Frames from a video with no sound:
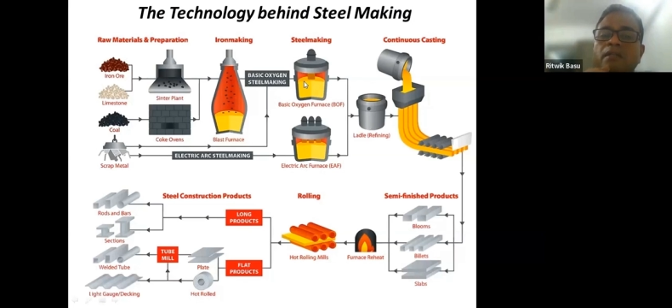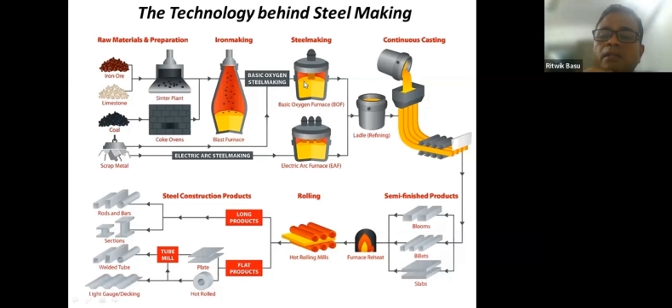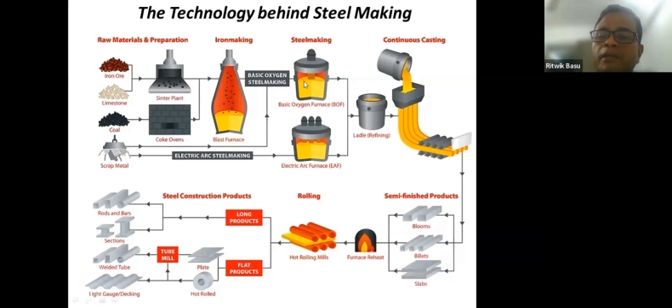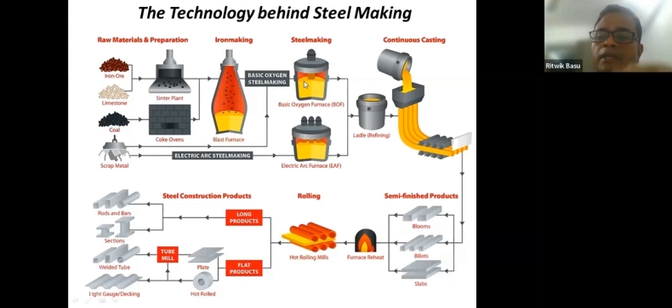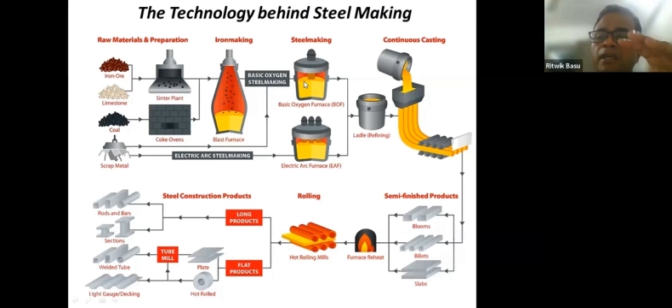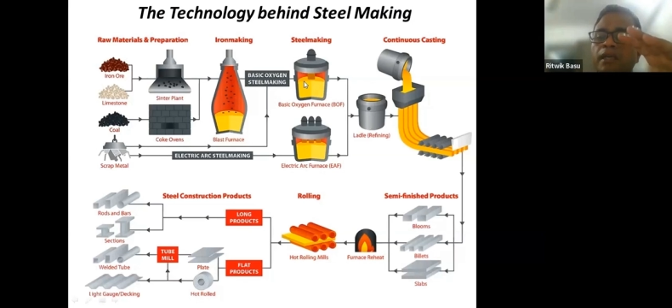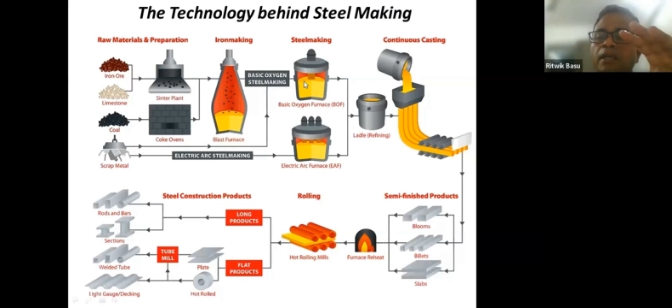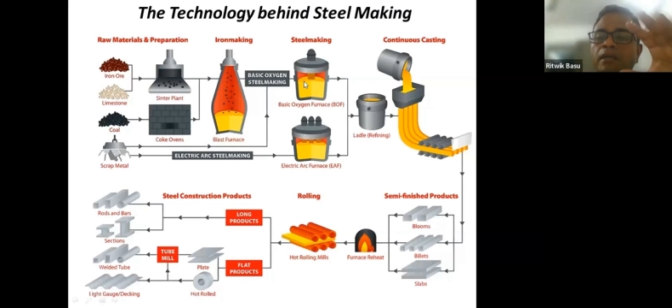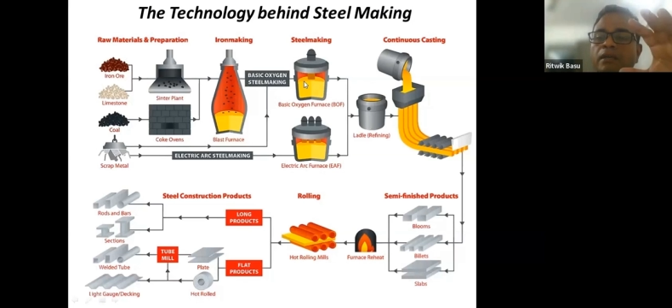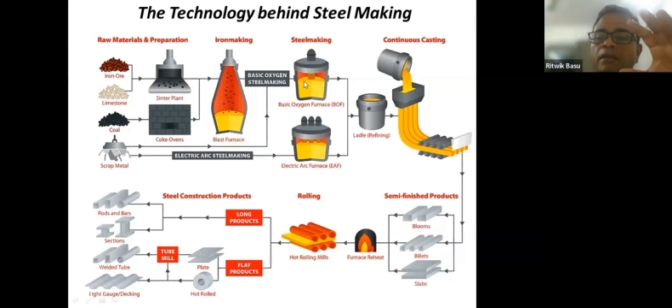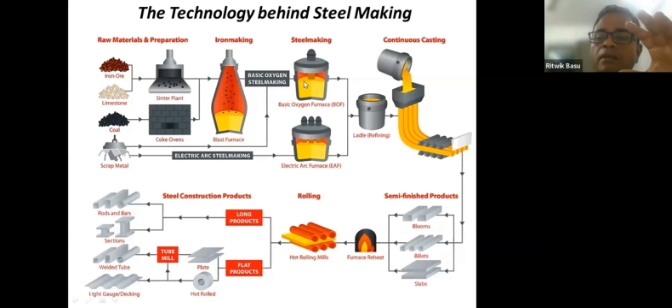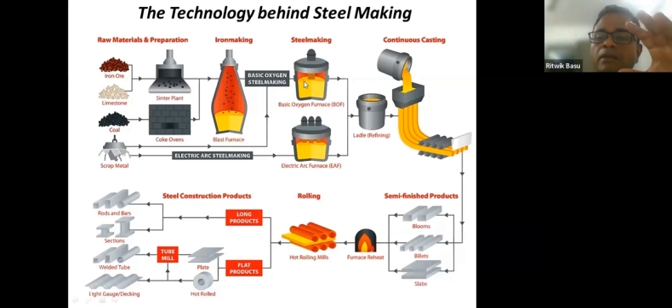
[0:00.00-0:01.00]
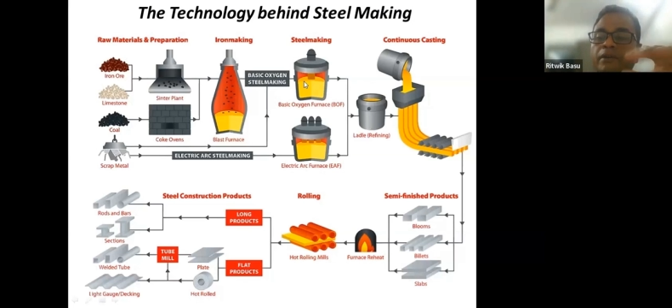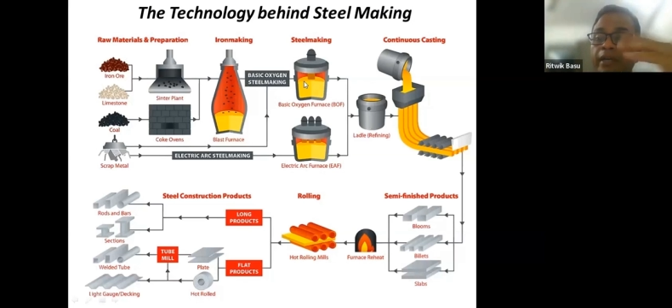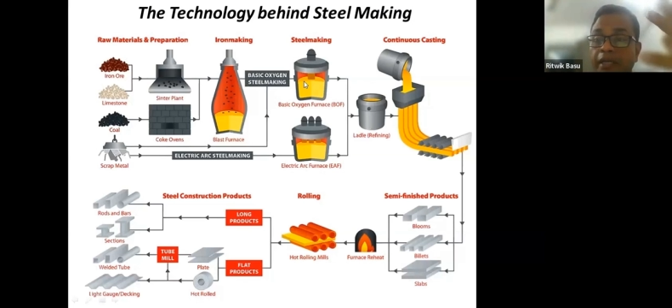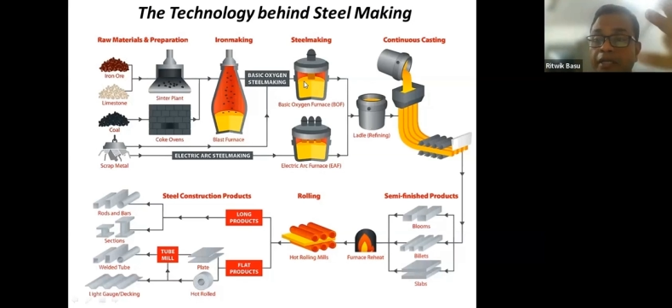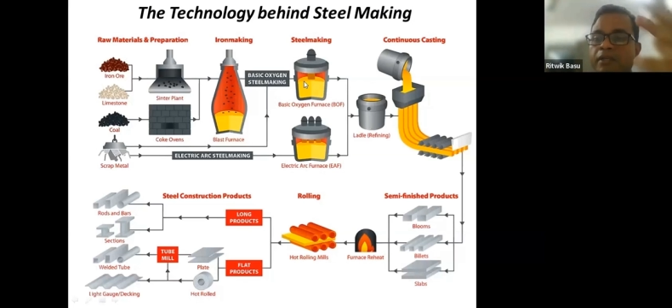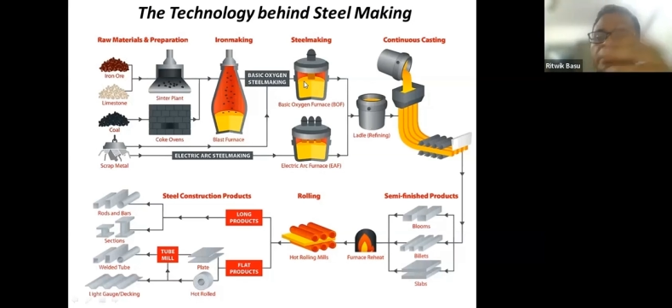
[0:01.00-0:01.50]
Typically or
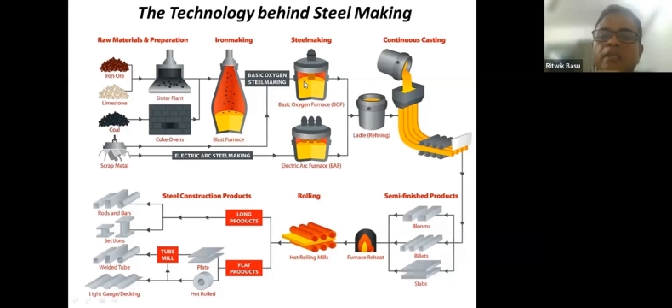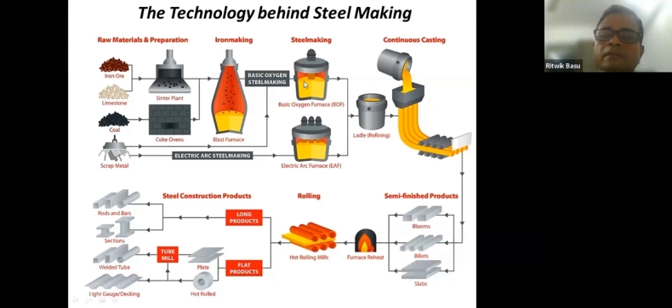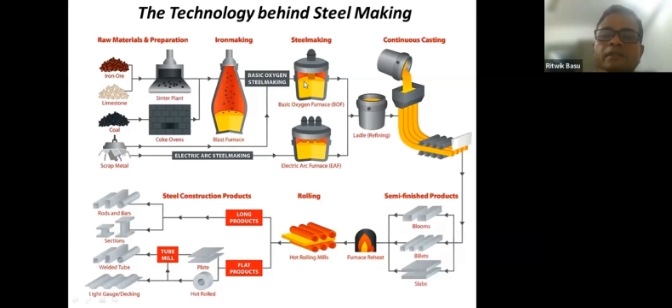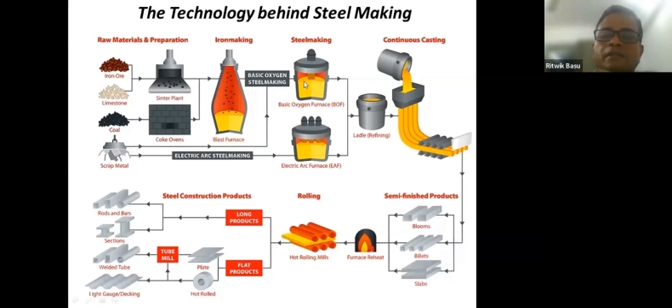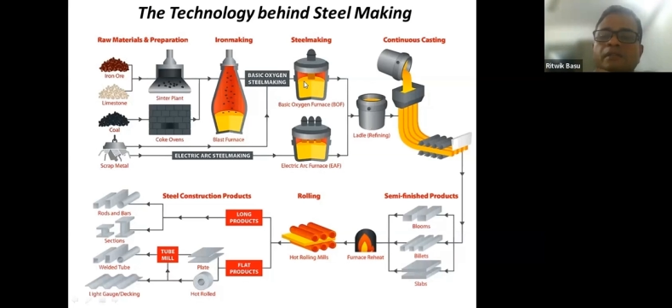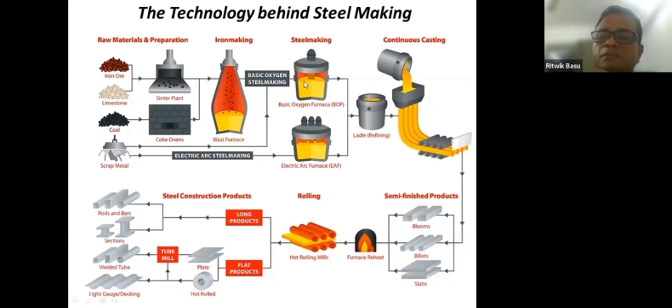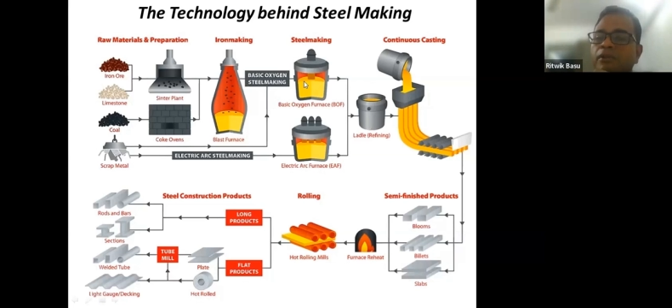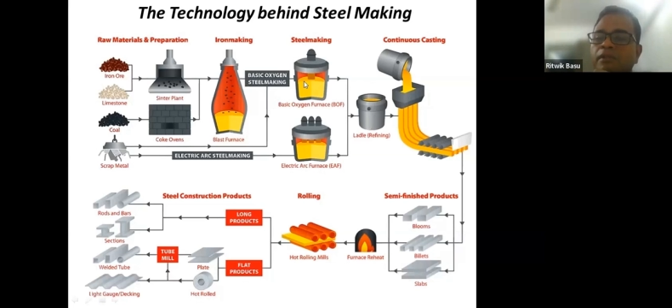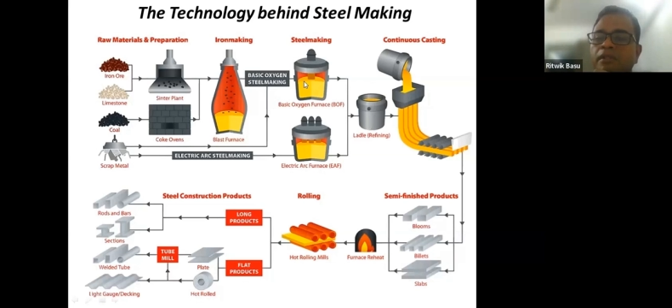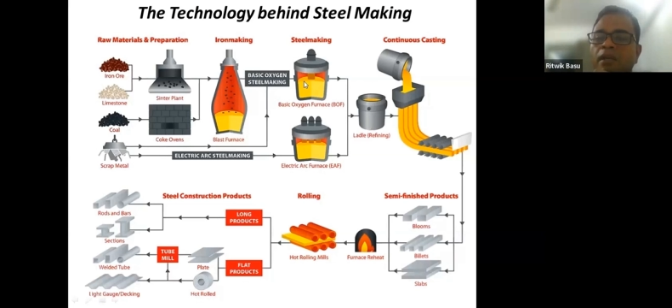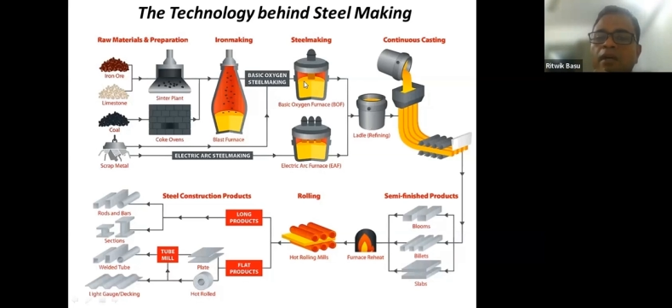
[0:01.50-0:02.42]
traditionally, this process